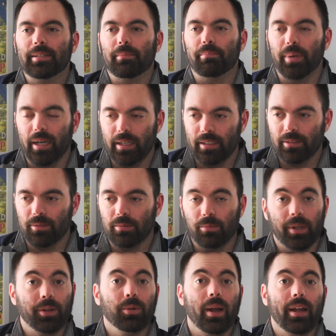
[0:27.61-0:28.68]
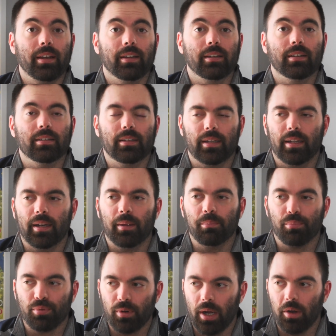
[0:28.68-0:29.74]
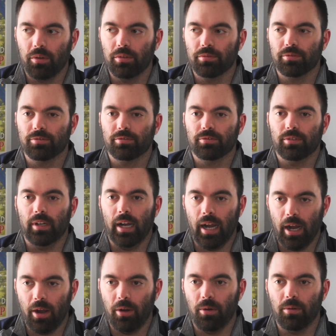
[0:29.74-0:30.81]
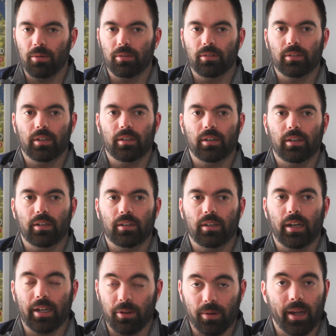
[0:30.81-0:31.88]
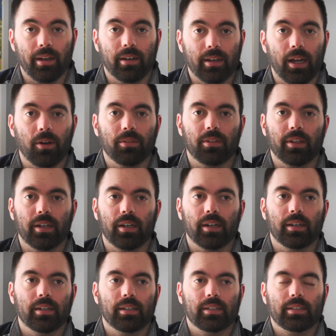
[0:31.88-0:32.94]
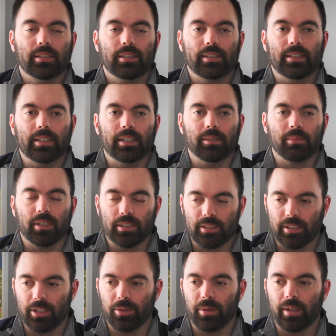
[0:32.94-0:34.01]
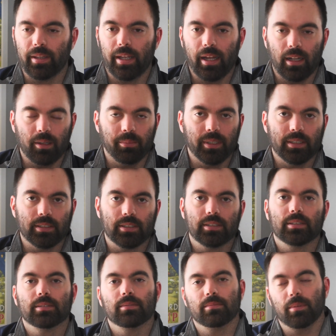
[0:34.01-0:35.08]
But we grinded, and I'm proud of how I grinded out there, considering the elements.